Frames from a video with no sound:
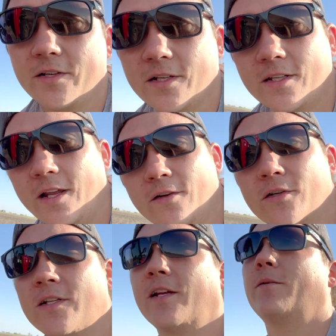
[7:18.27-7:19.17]
just
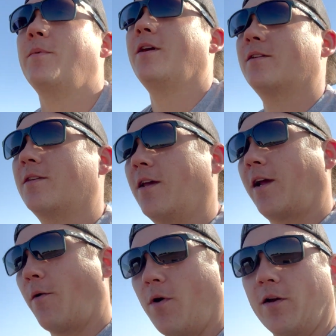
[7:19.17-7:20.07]
interesting to me. It's like,
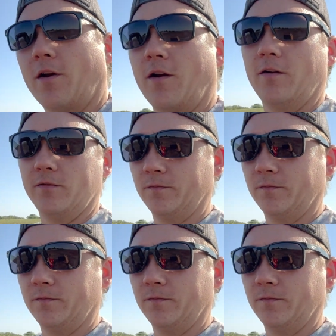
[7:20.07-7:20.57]
I wonder